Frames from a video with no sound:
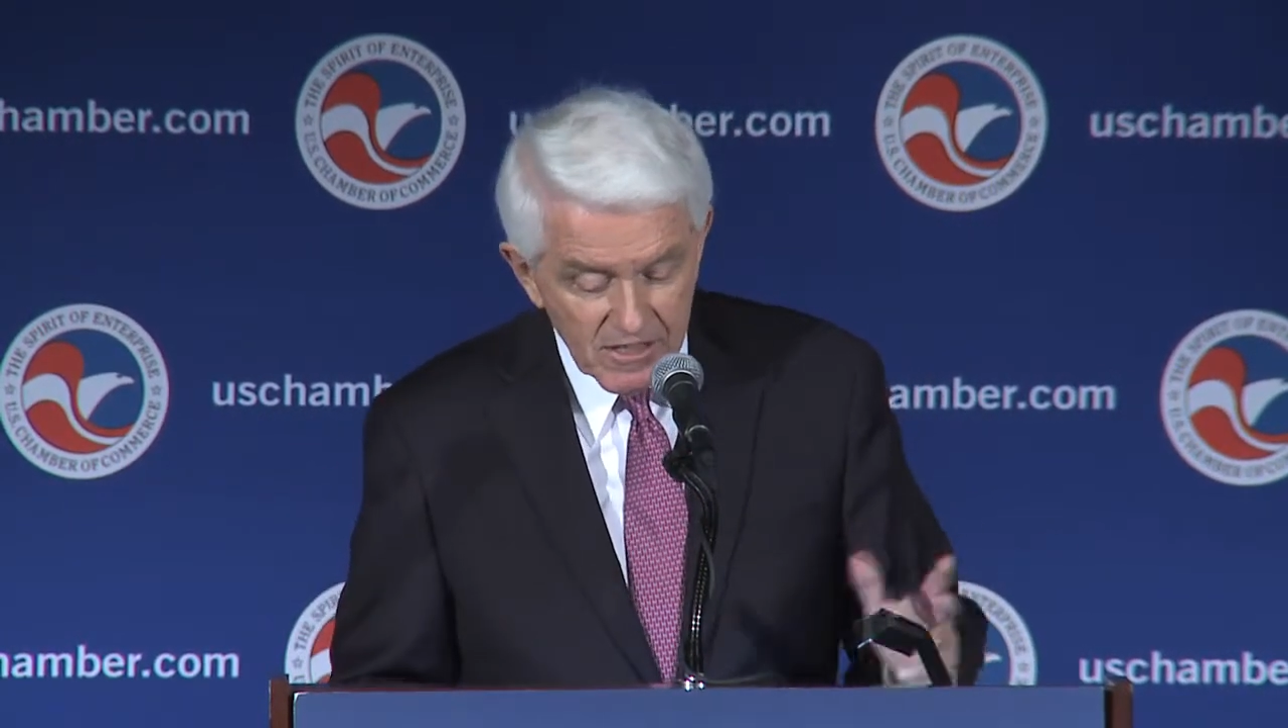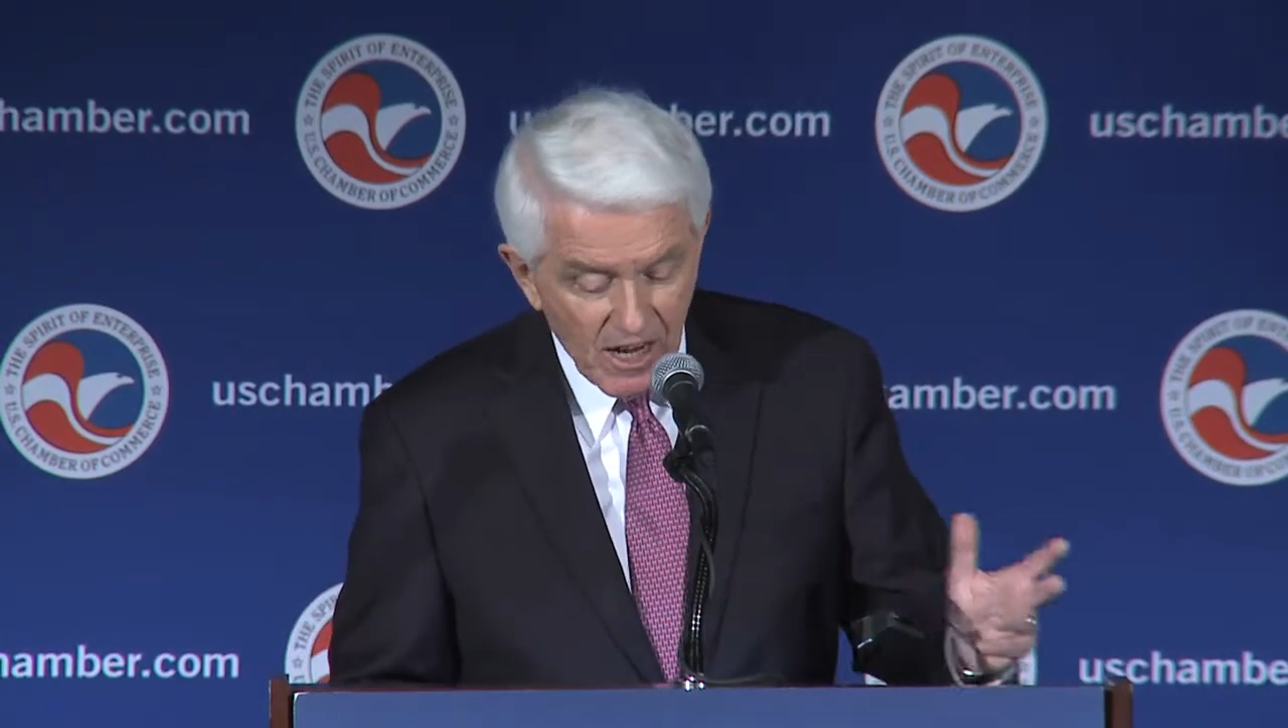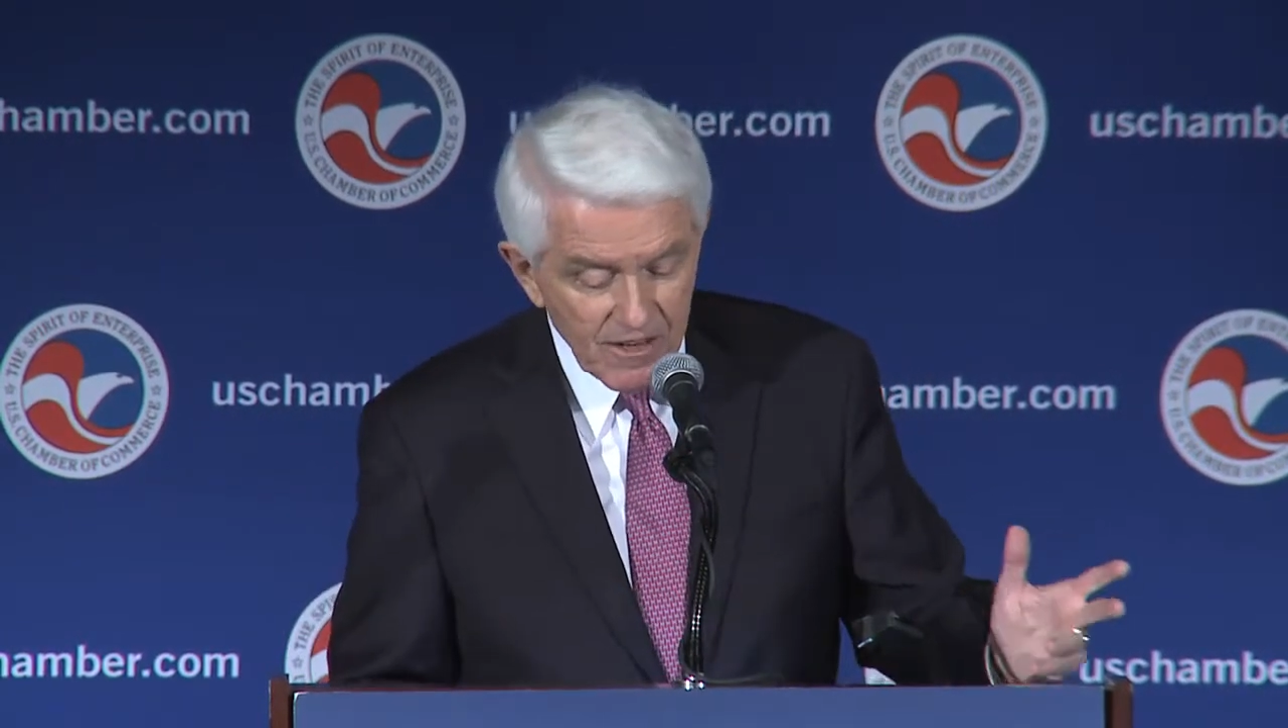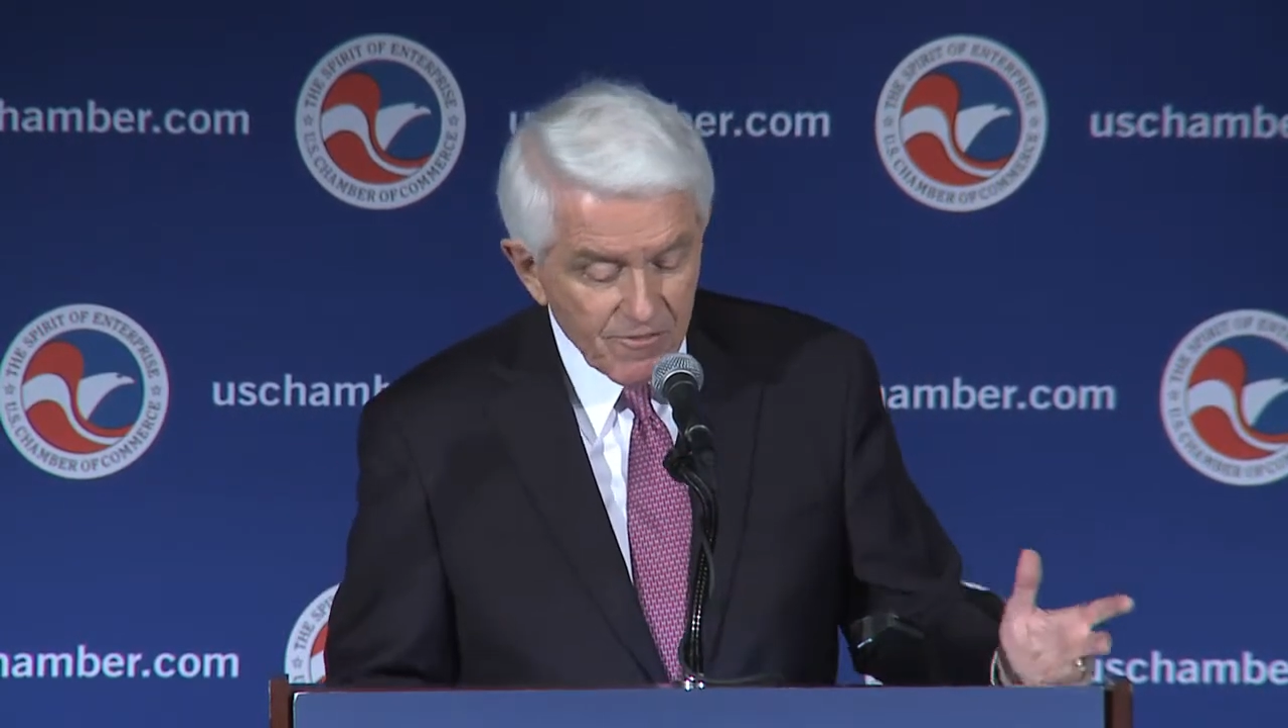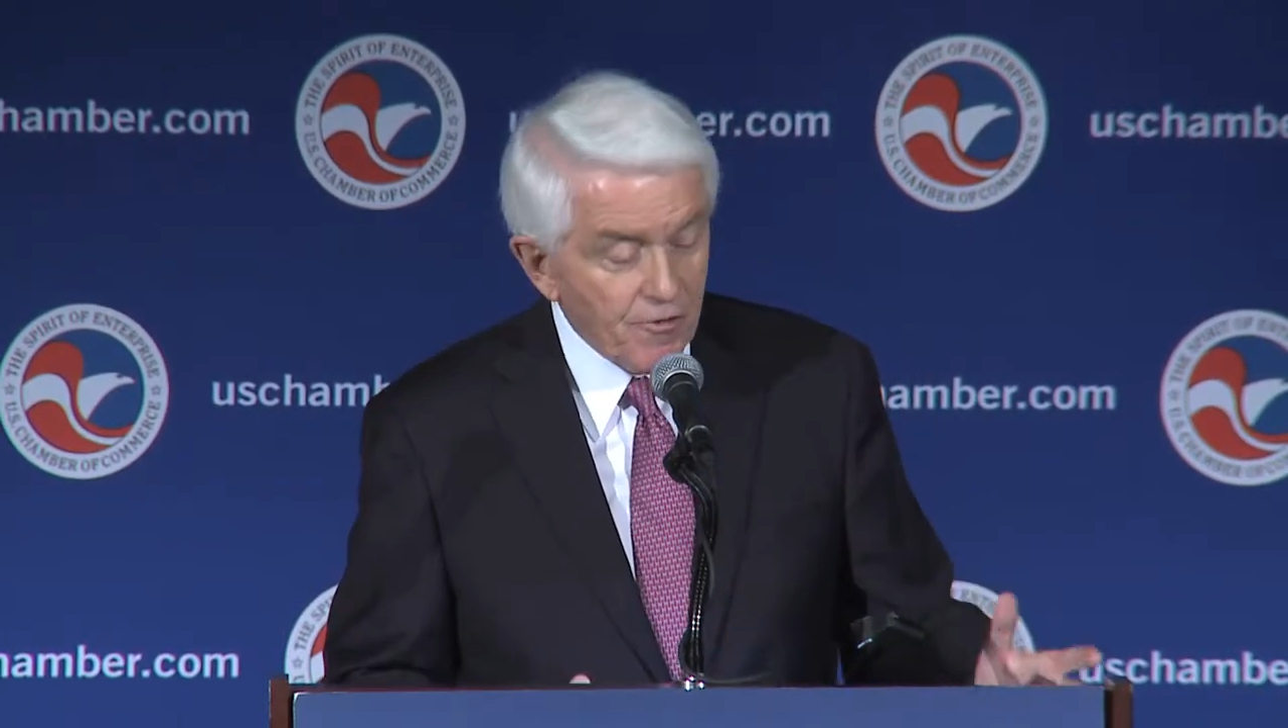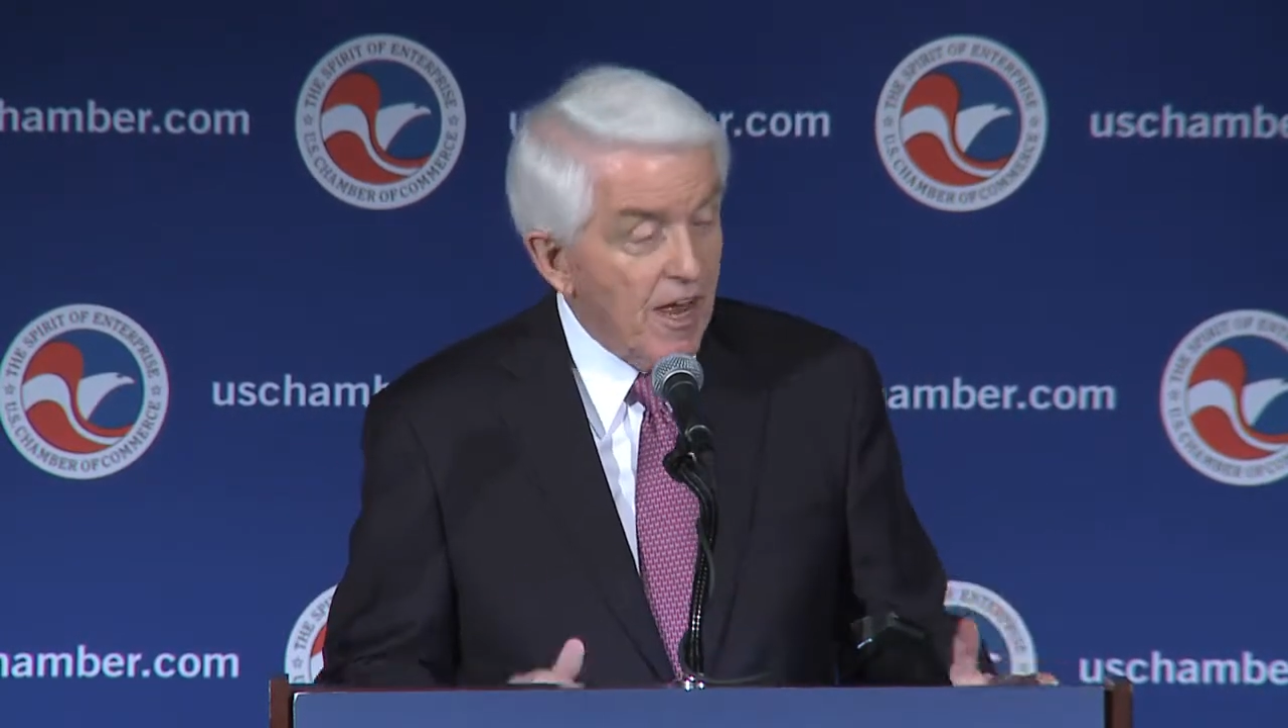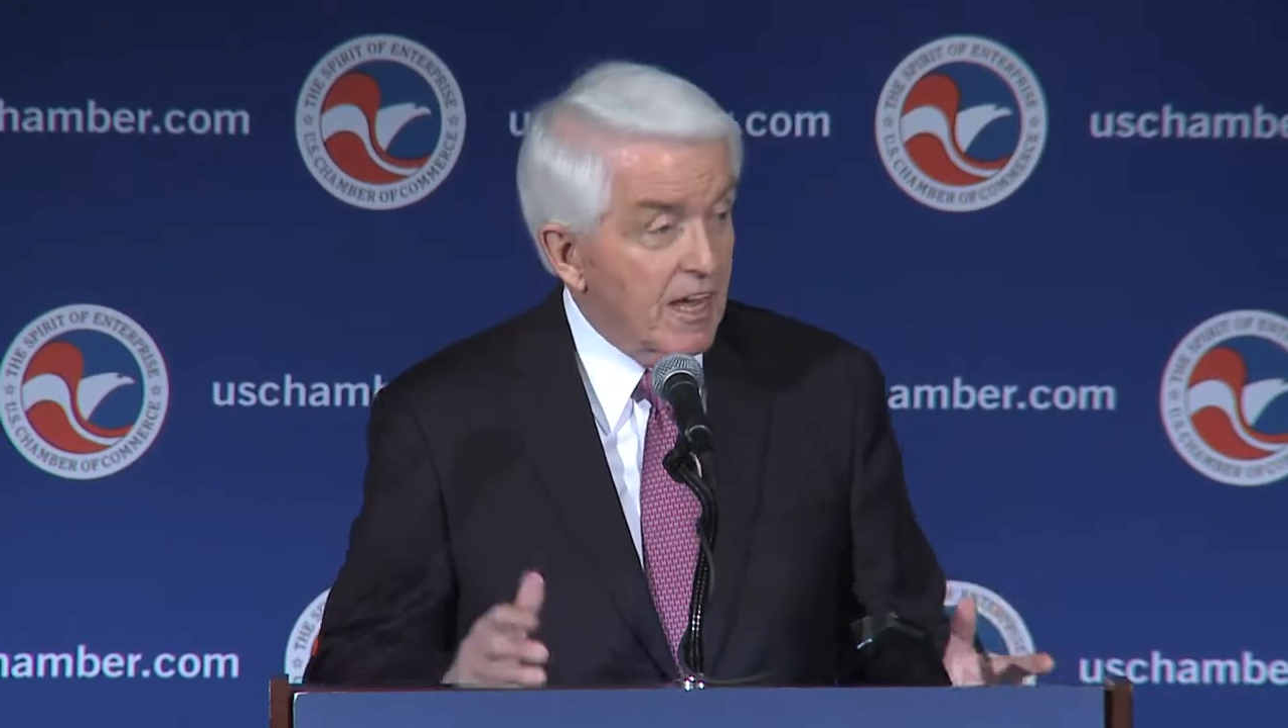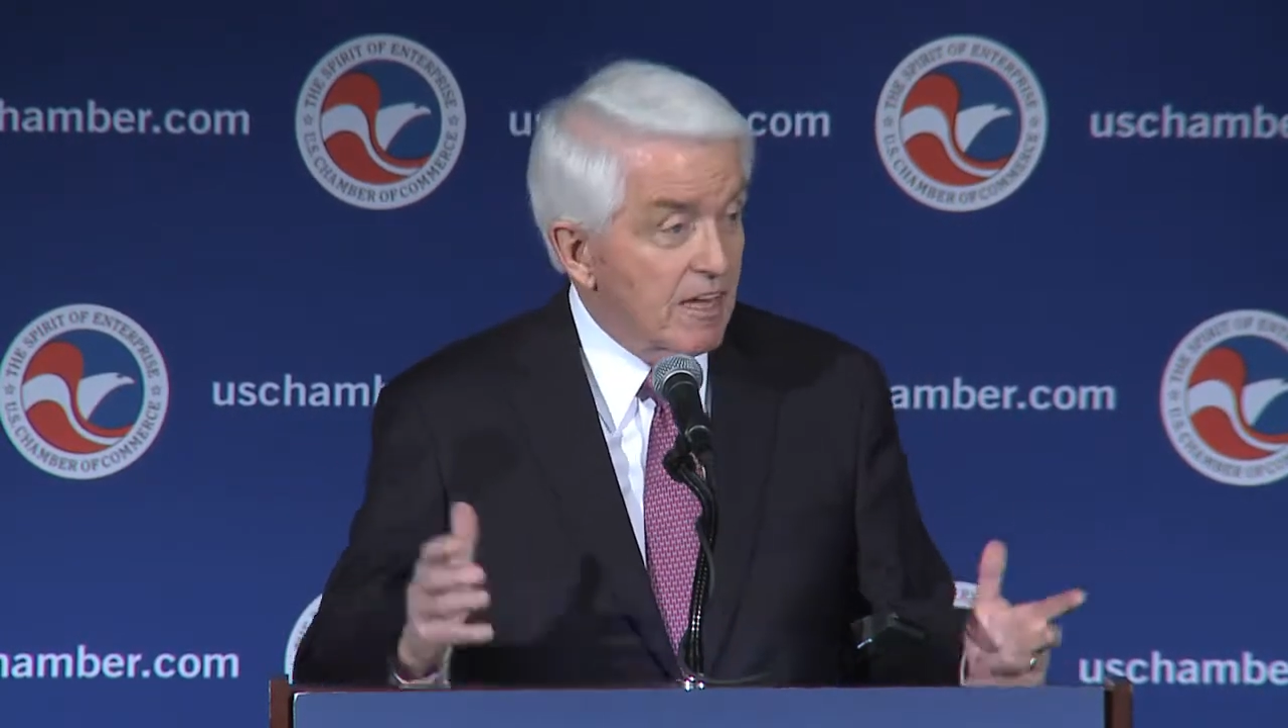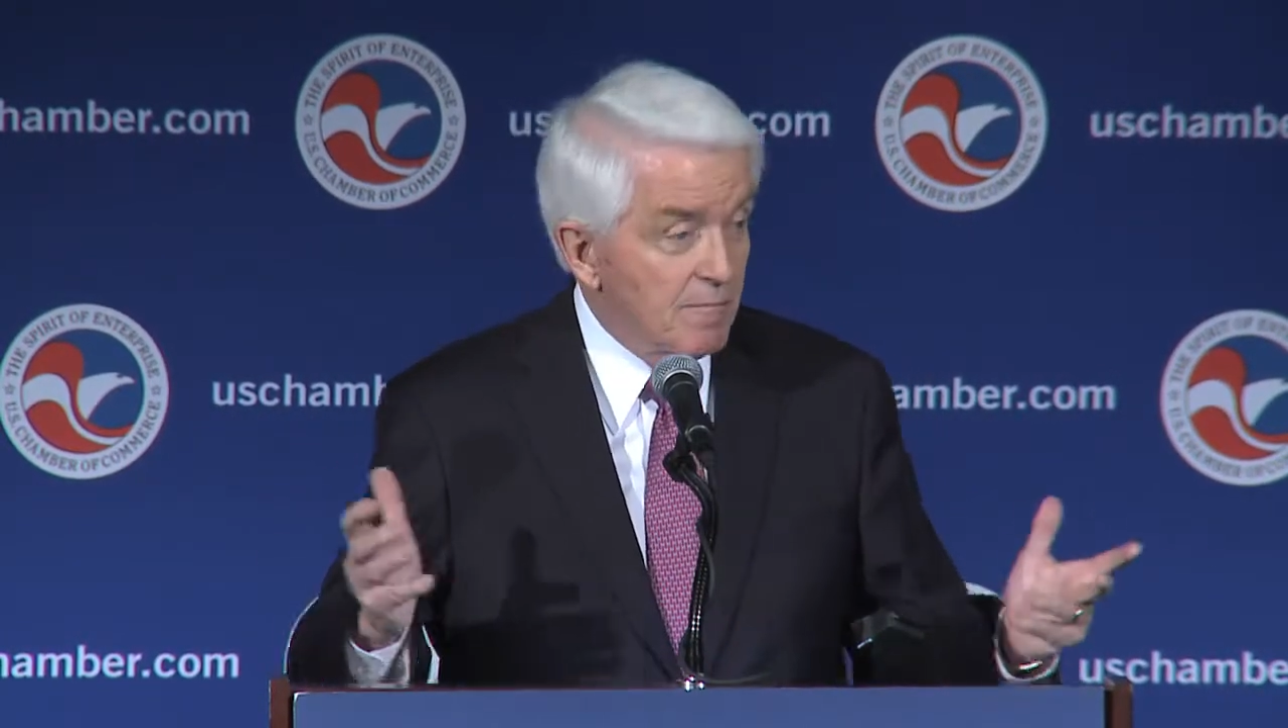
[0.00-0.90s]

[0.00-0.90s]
Dodd-Frank,